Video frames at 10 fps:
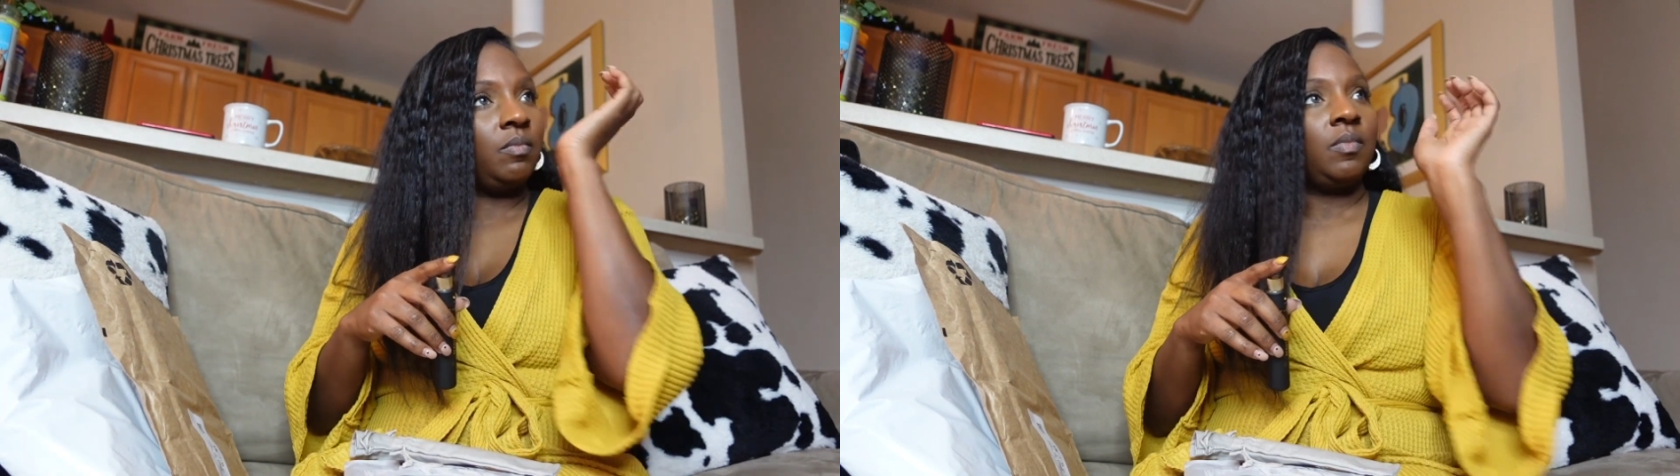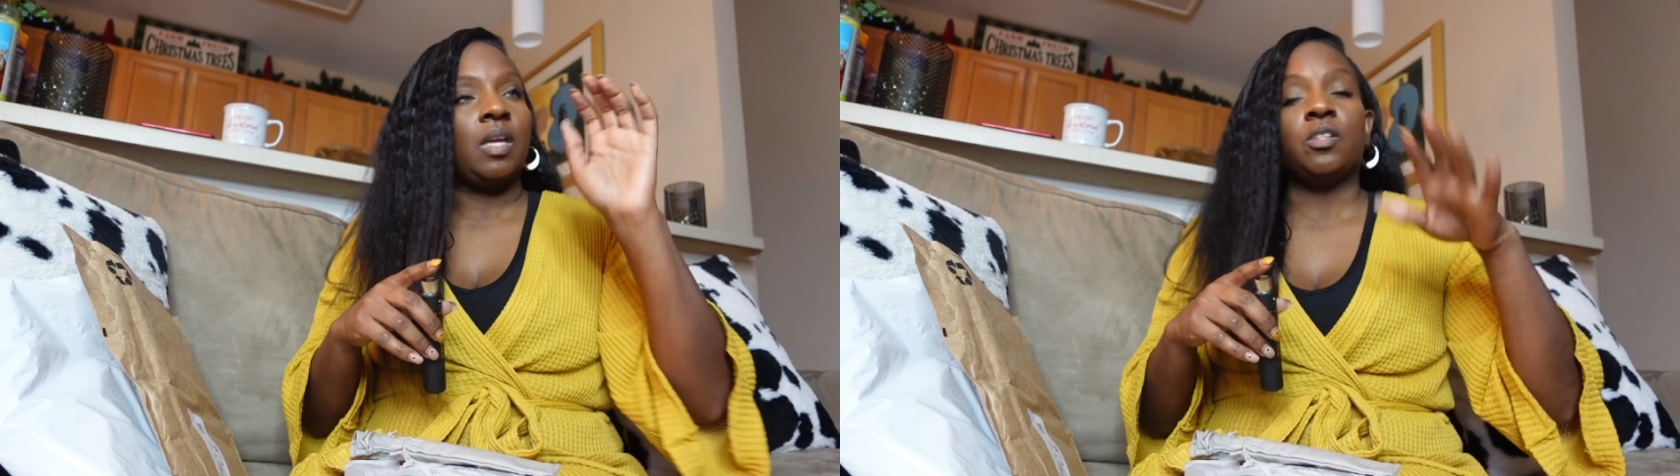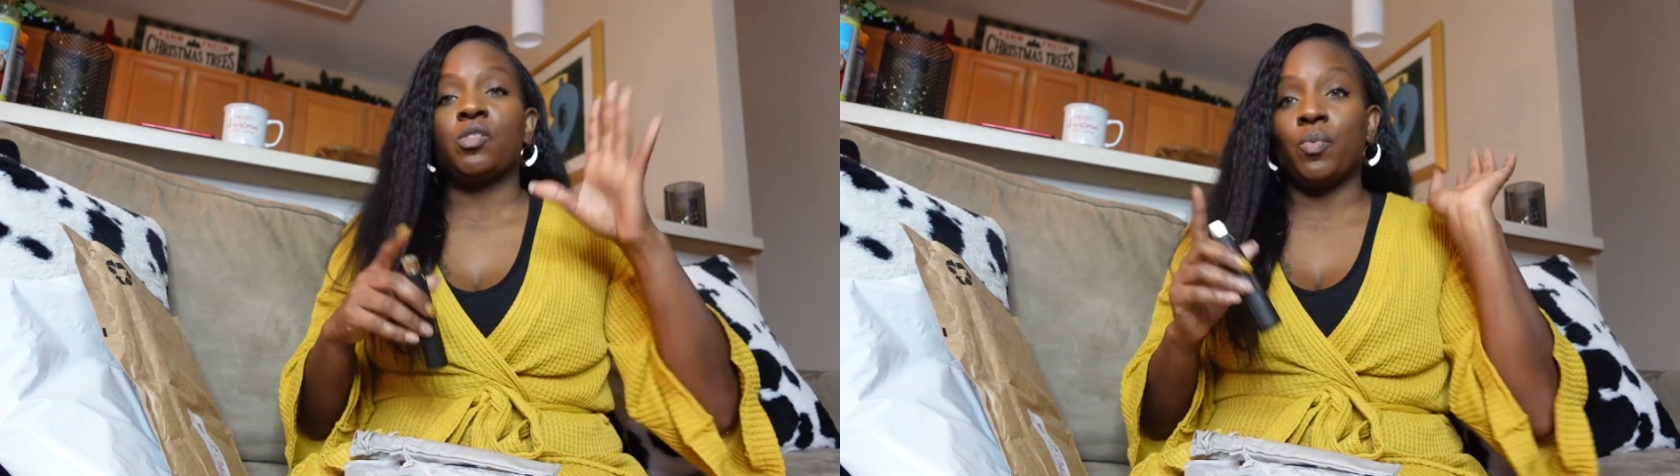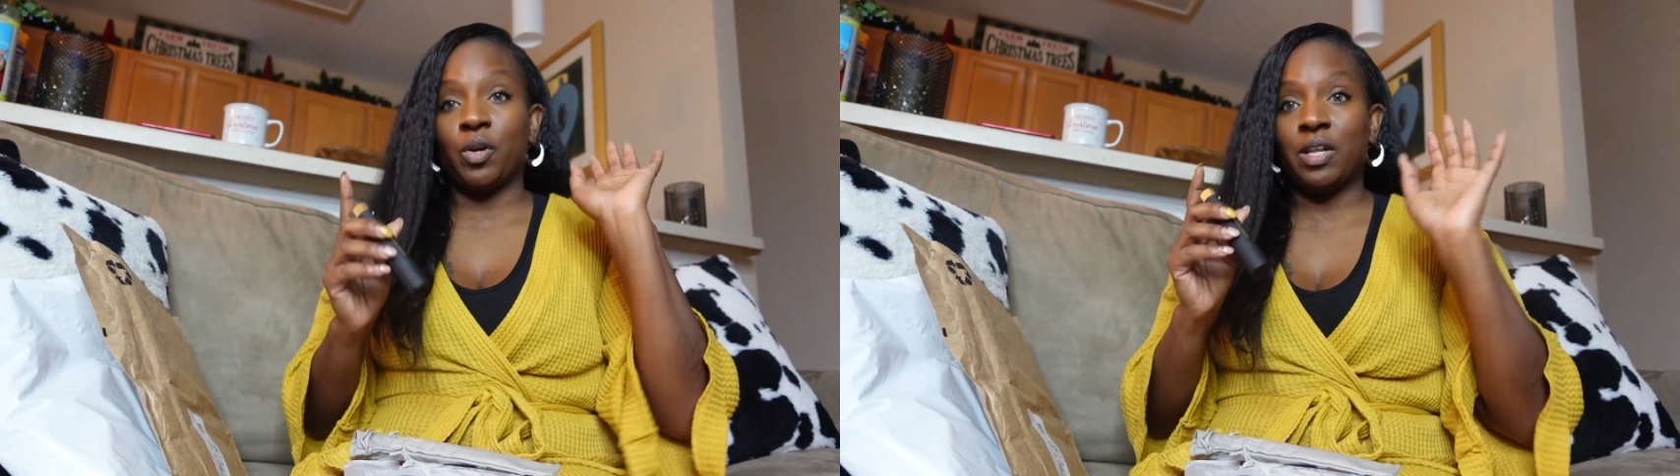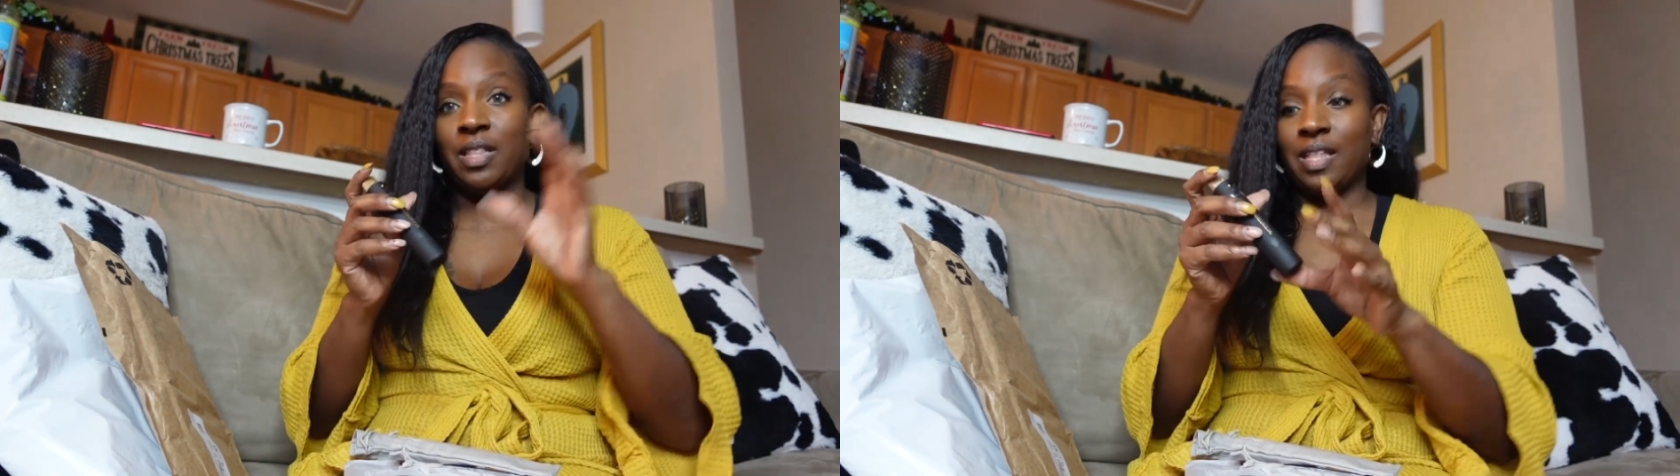So we're
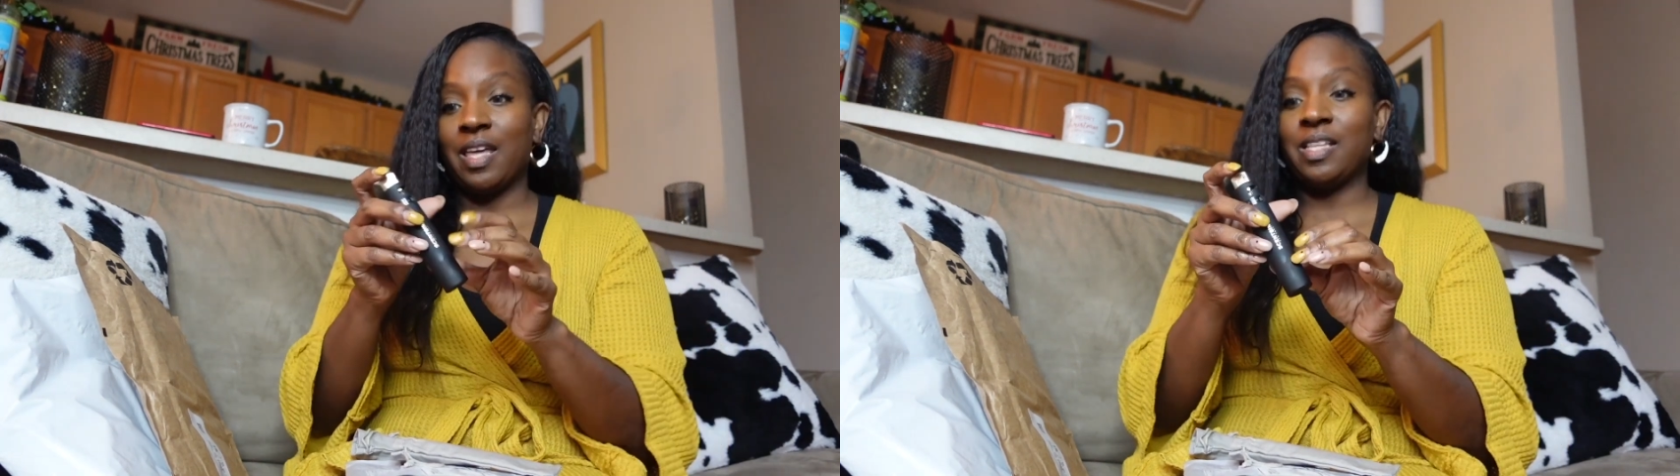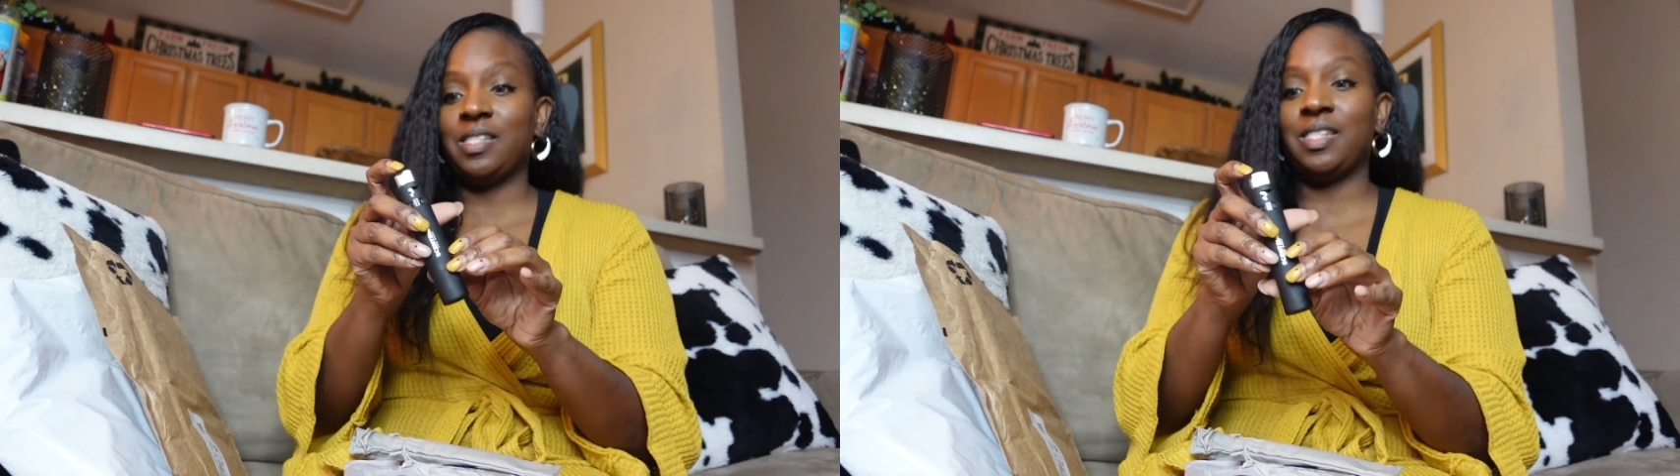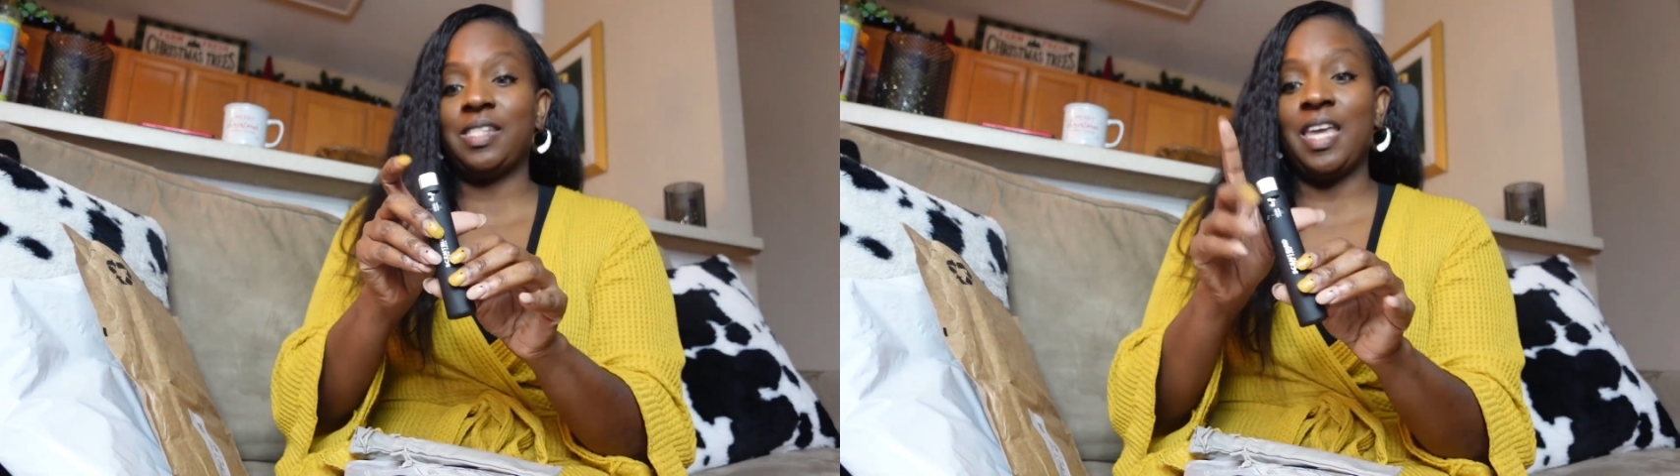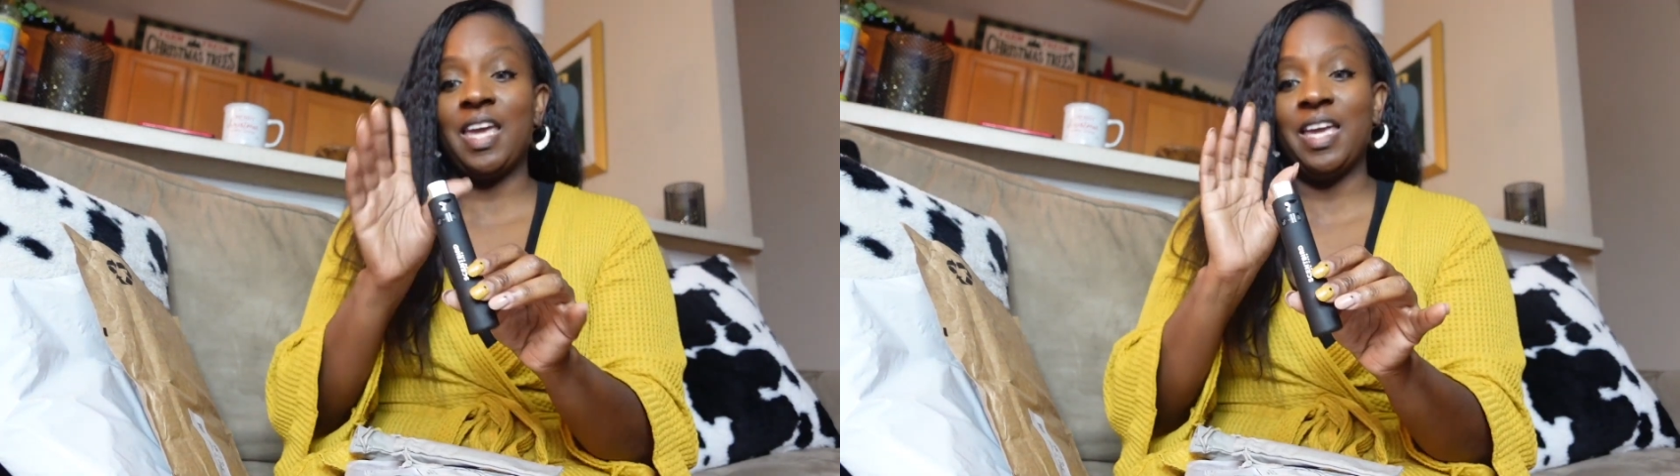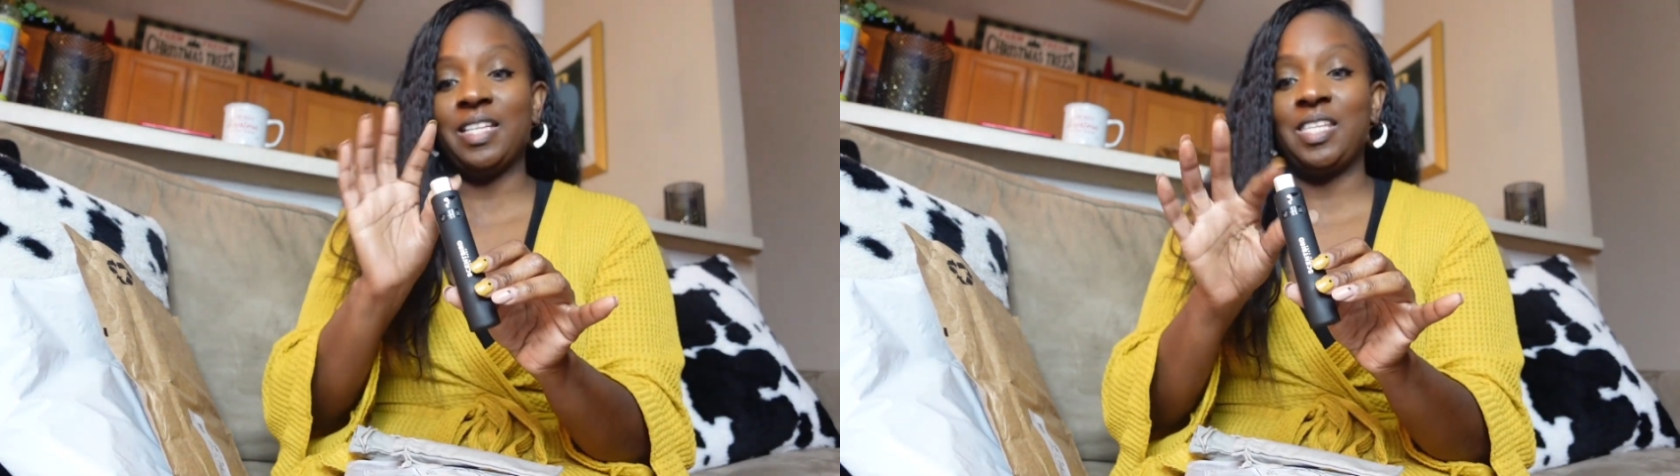gonna let that
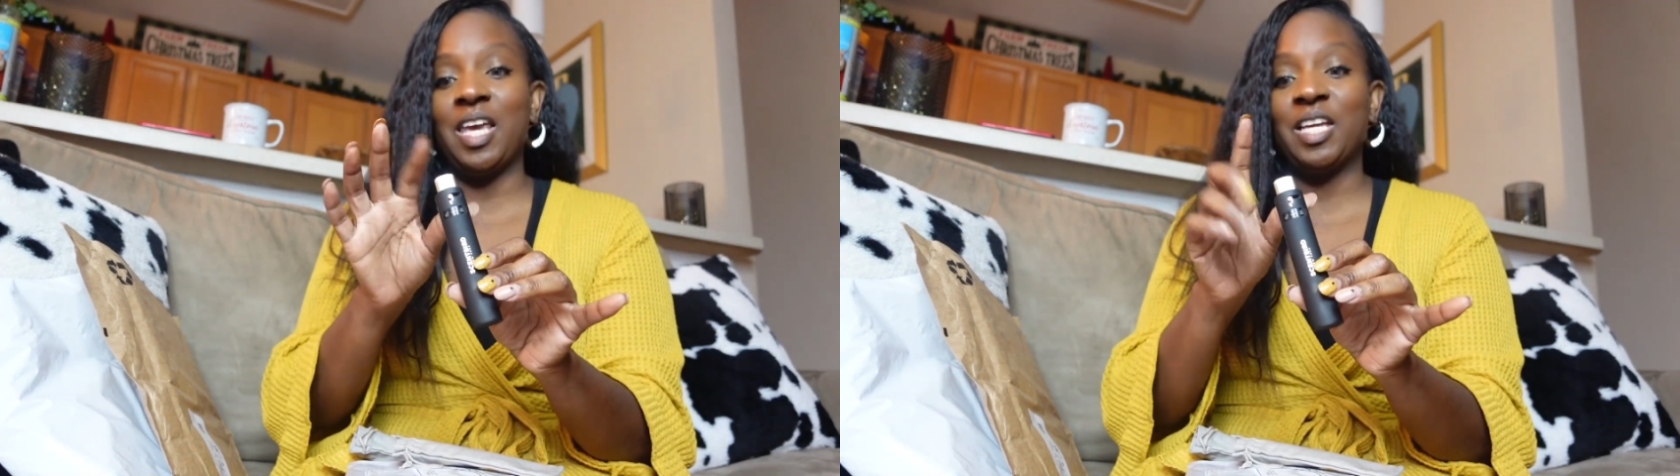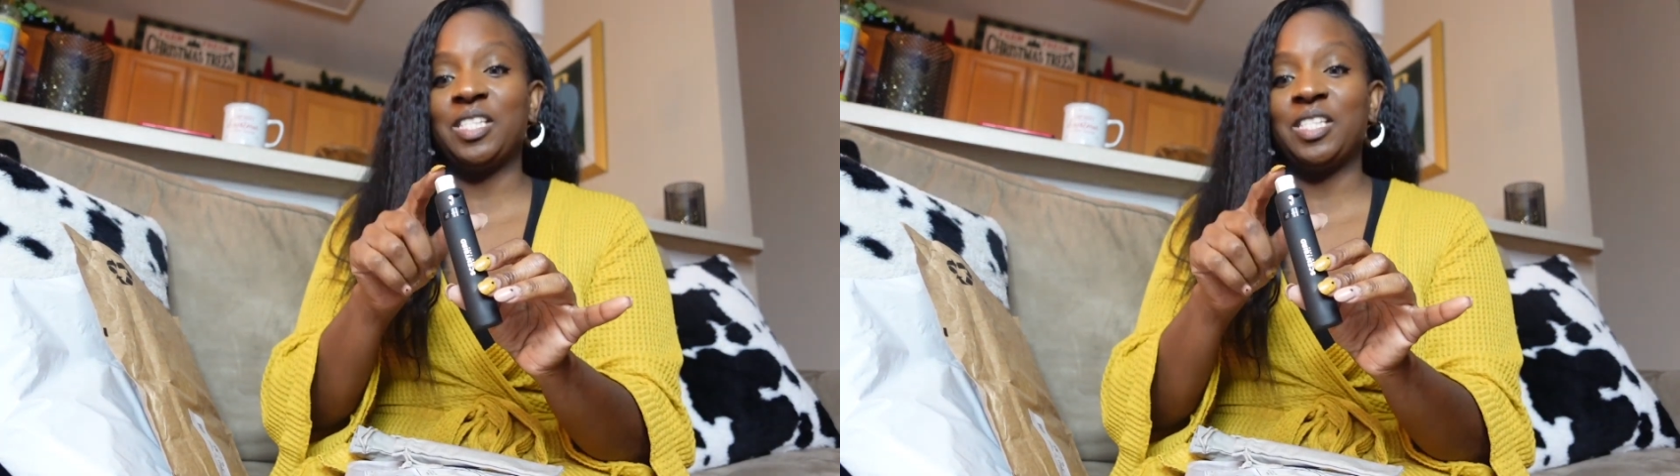sit.